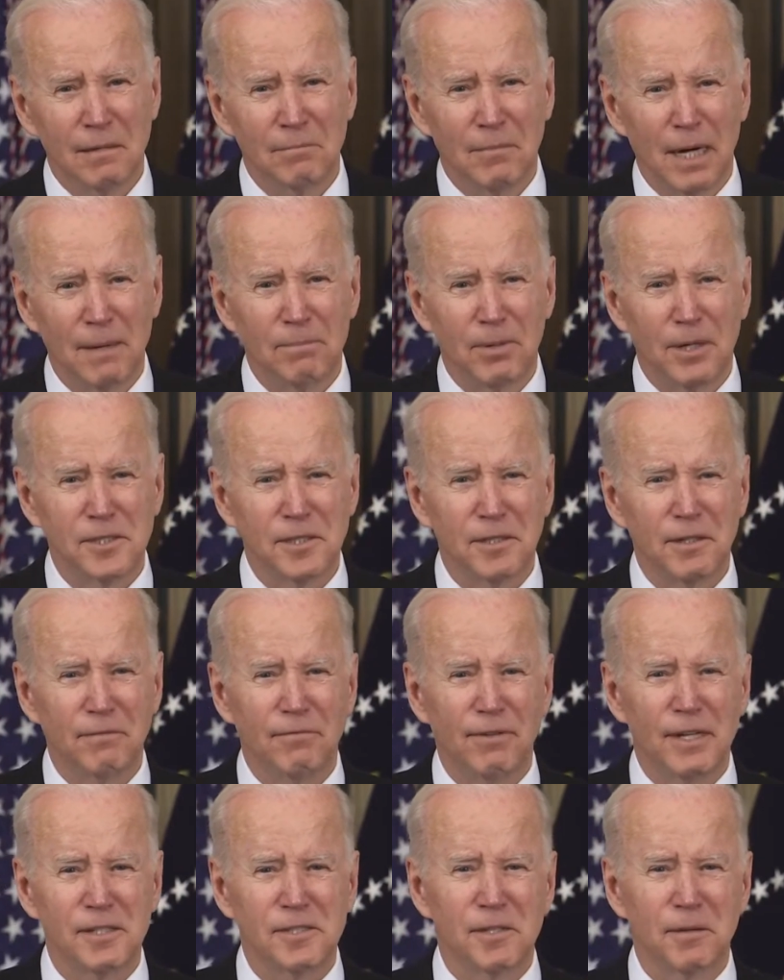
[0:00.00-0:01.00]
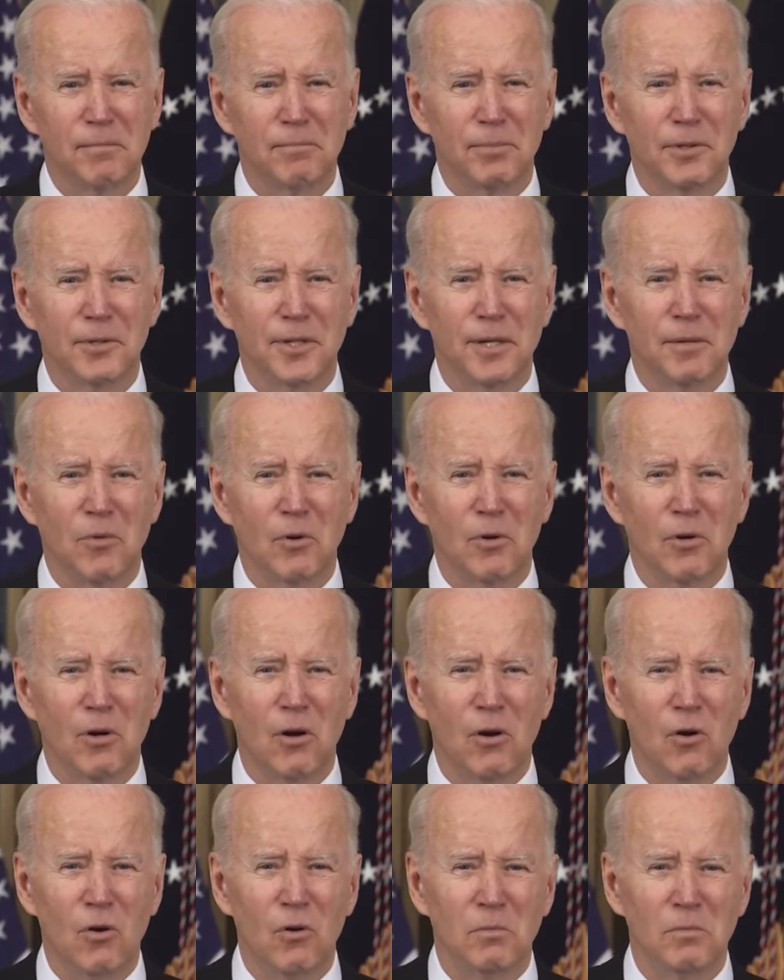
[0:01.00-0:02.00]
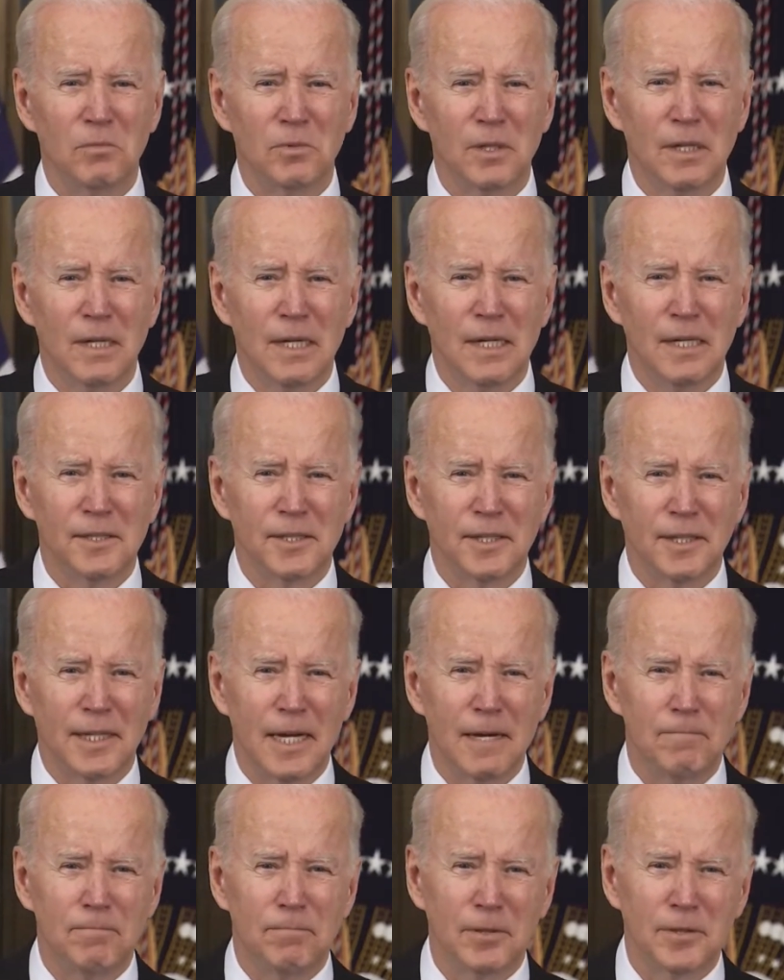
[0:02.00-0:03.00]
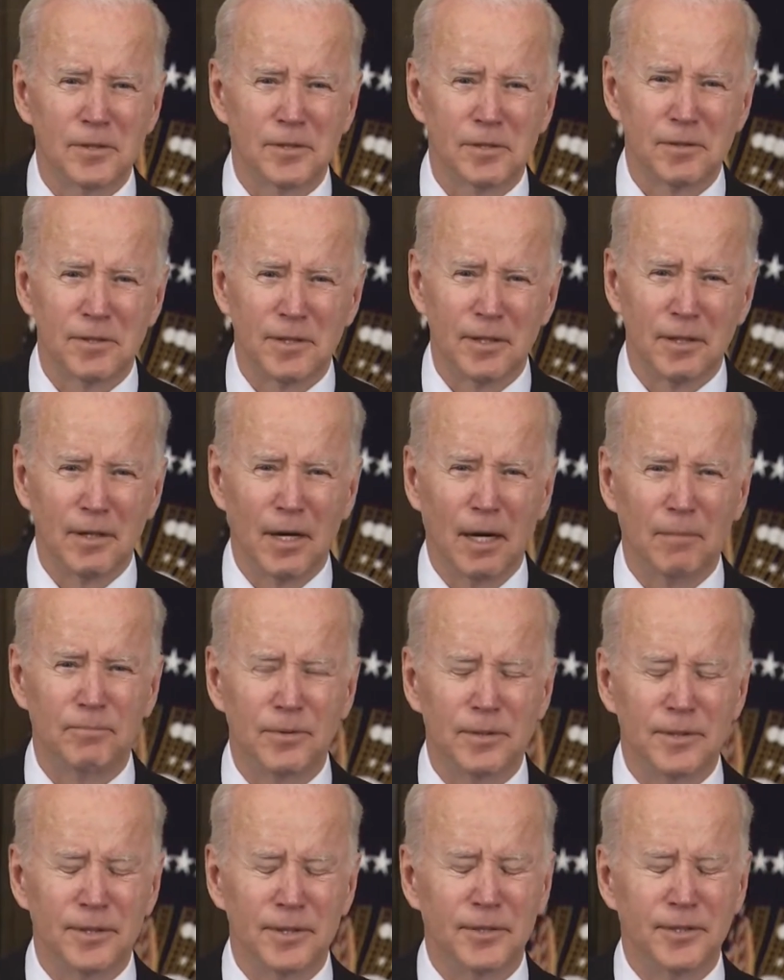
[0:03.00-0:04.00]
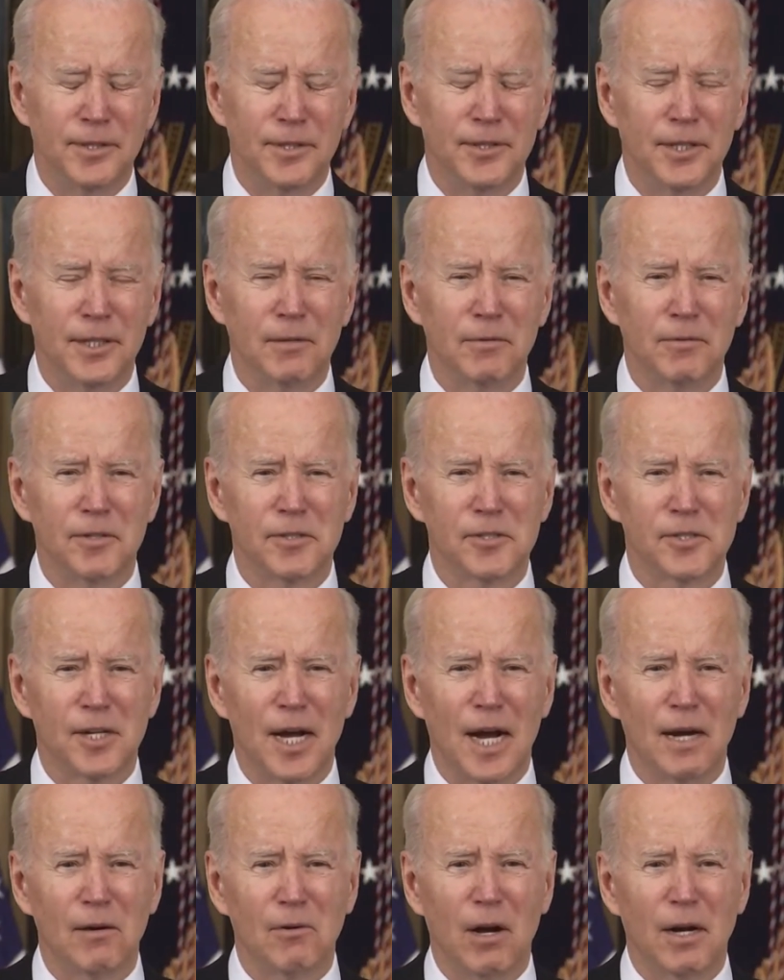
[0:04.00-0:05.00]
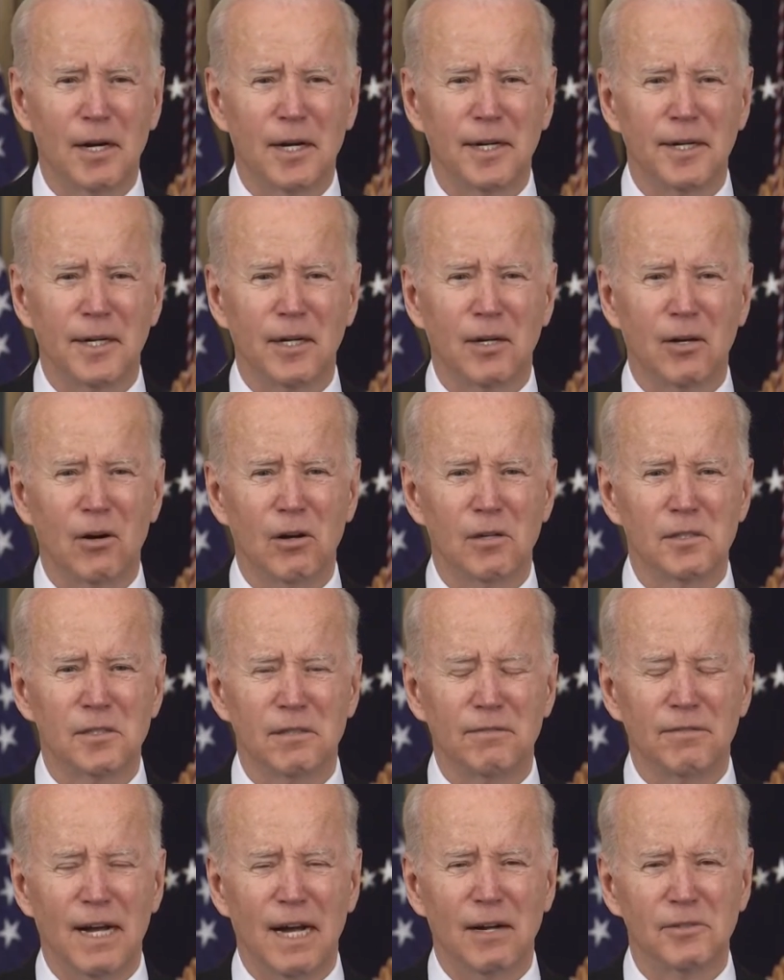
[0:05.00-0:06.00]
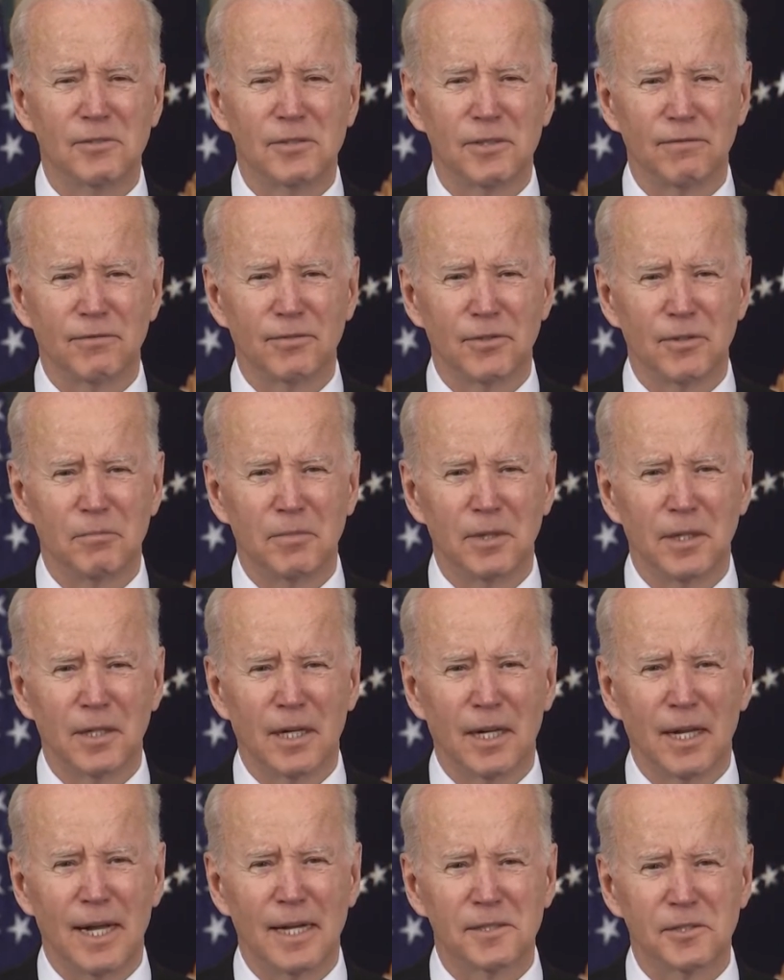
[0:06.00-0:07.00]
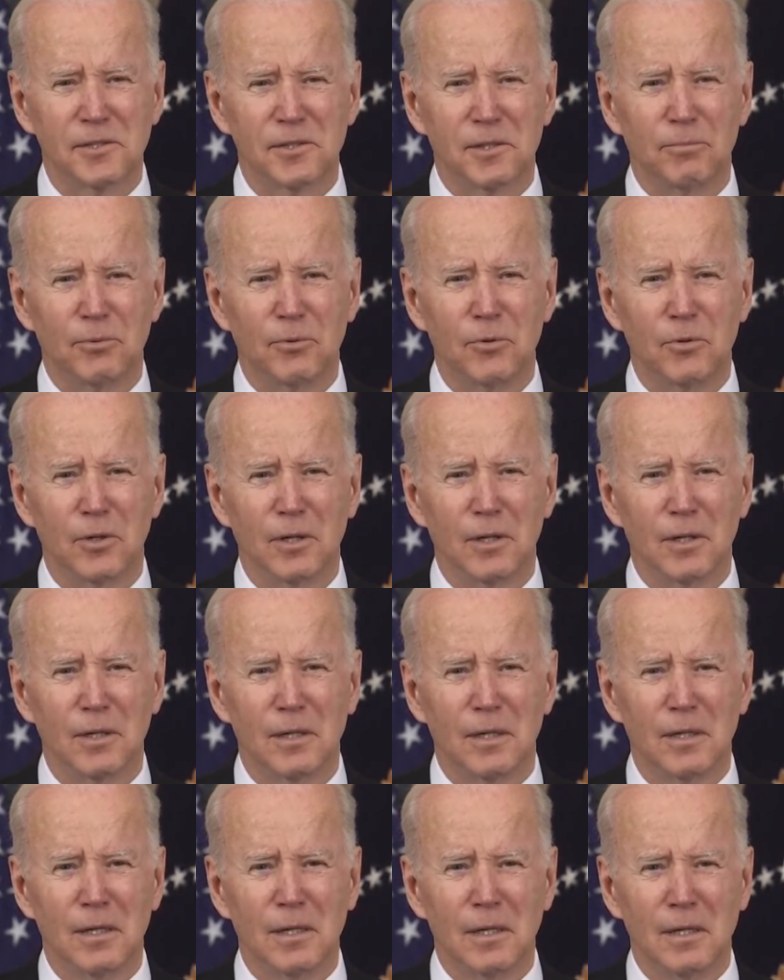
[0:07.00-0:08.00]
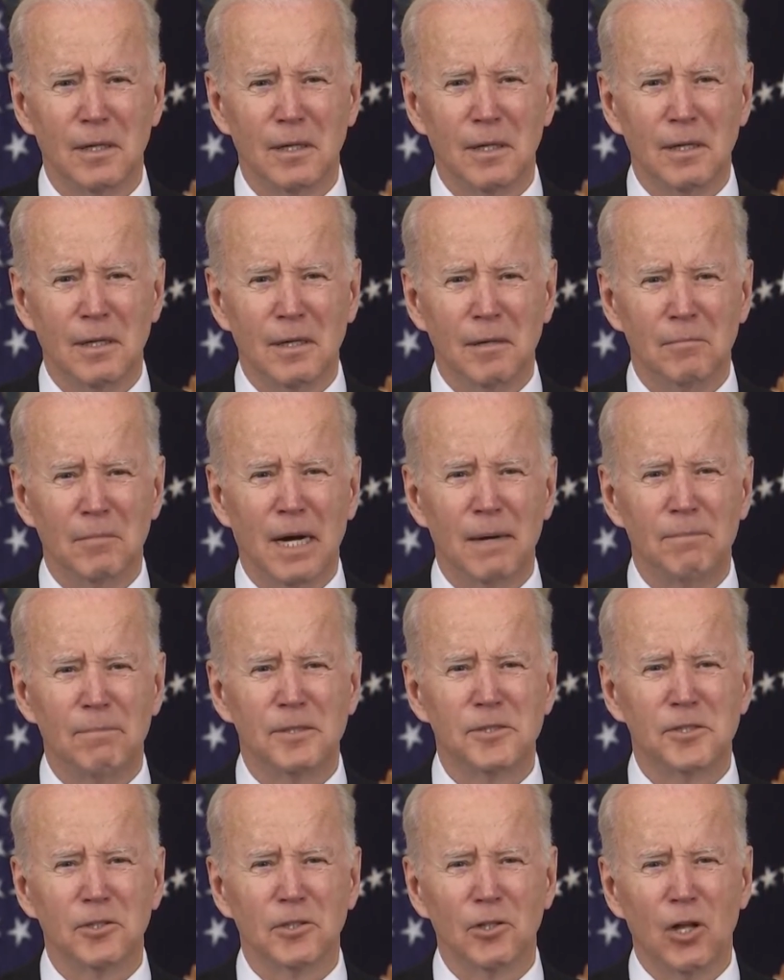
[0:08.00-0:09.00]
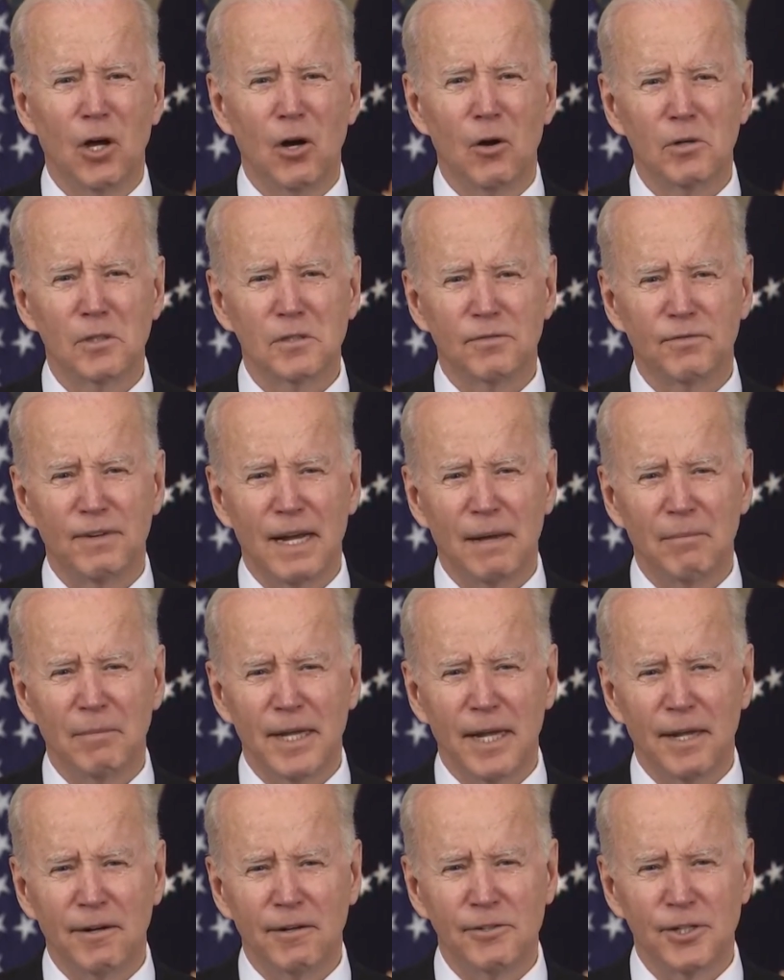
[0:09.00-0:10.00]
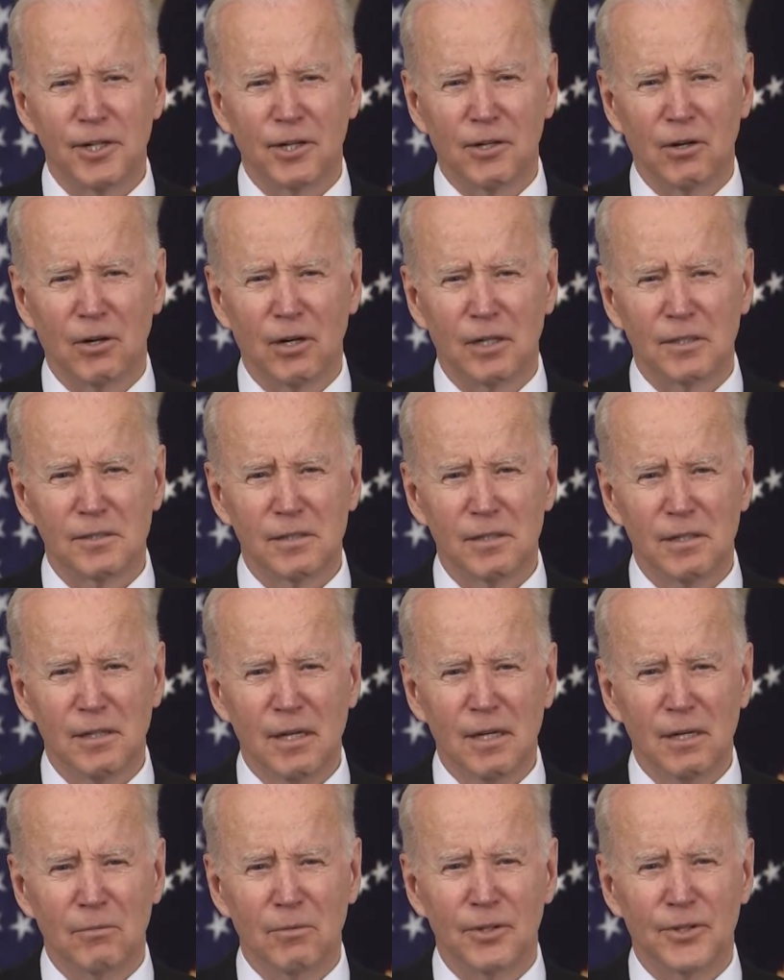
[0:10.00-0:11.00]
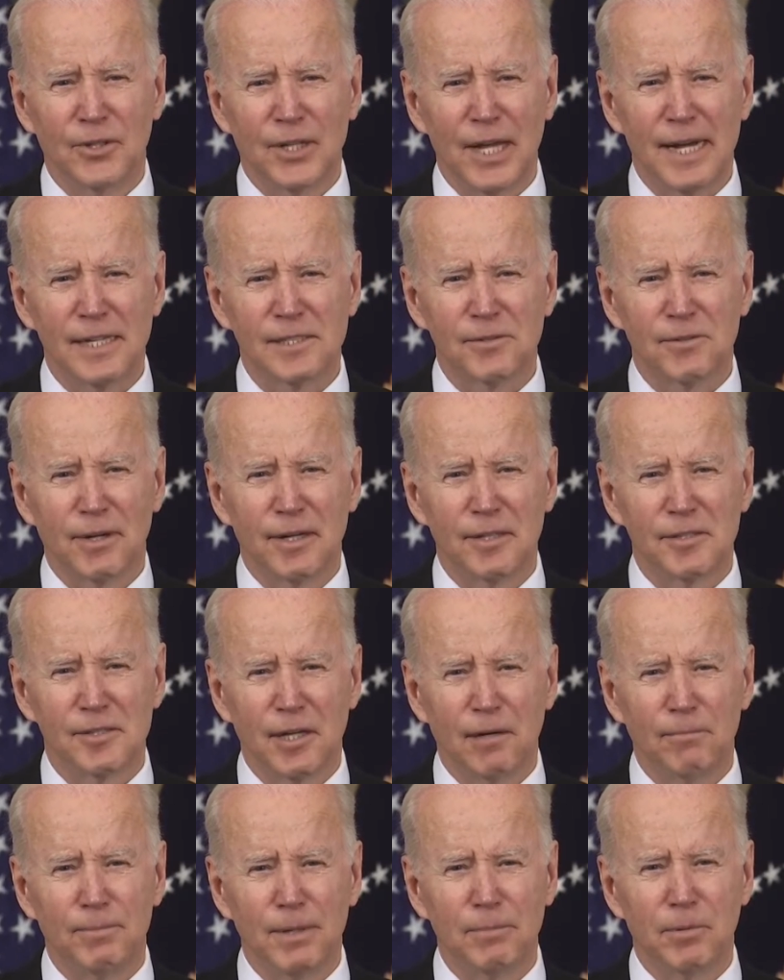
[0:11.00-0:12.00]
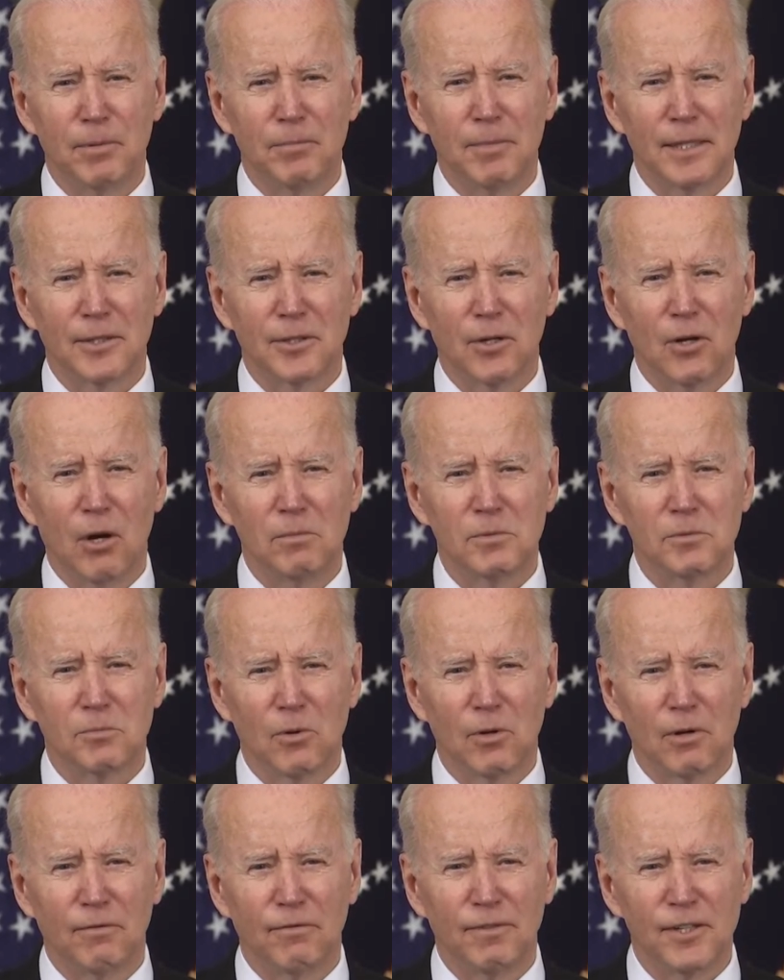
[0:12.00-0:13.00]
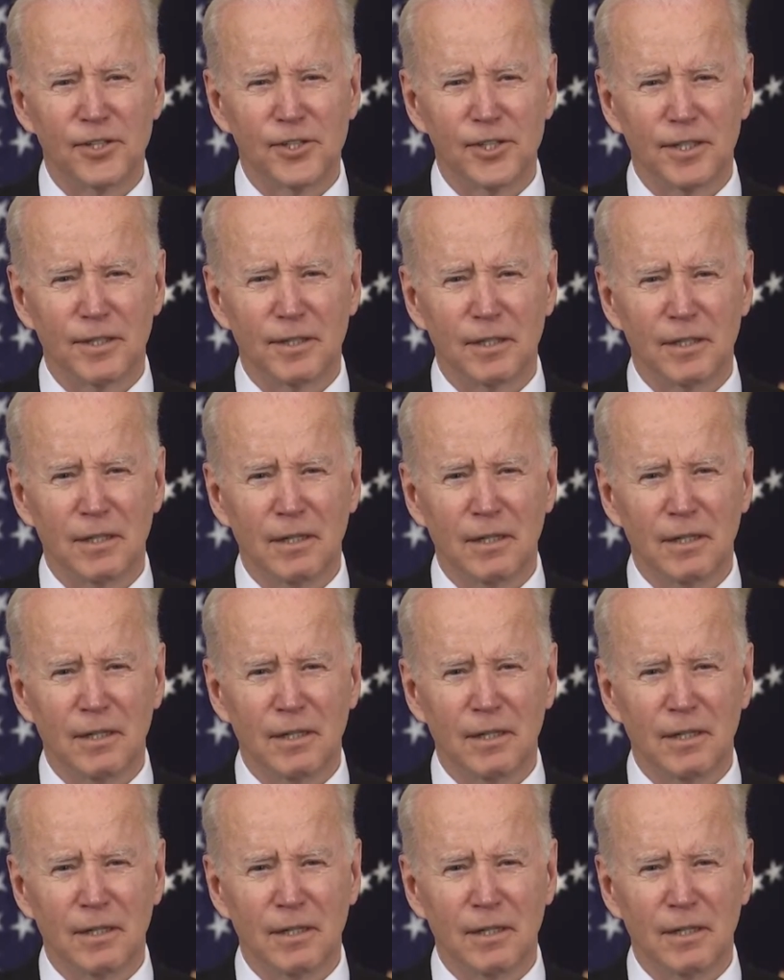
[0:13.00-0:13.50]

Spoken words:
My budget invests in building more homes to keep us up to deal with the skyrocketing cost of housing for the middle class and the poor. My budget lowers family energy costs with tax credits to help people make their homes more efficient.